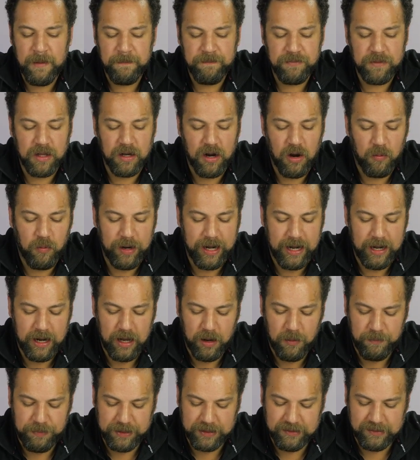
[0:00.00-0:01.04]
When it
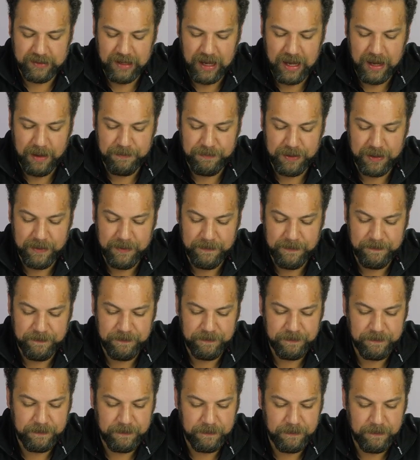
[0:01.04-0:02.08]
opens up,
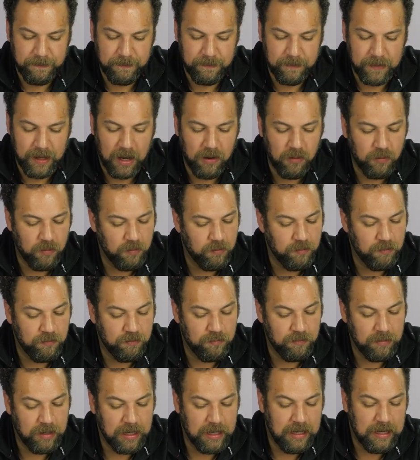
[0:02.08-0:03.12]
I
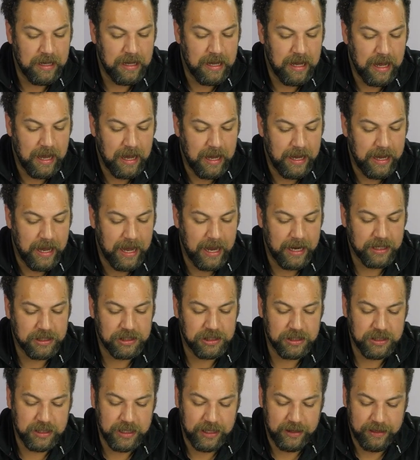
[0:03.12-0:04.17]

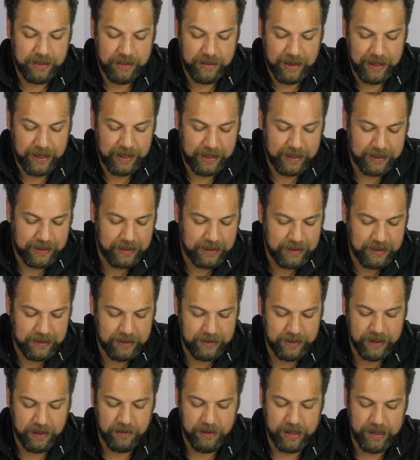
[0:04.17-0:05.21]
actually think,
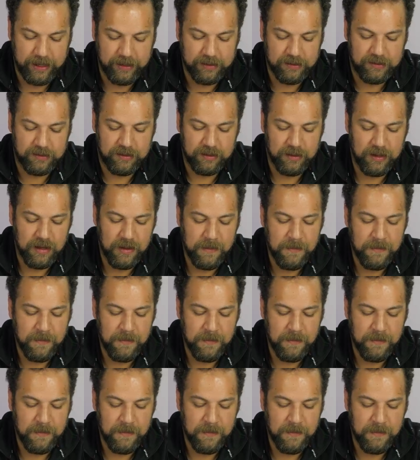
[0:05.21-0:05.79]
there it is.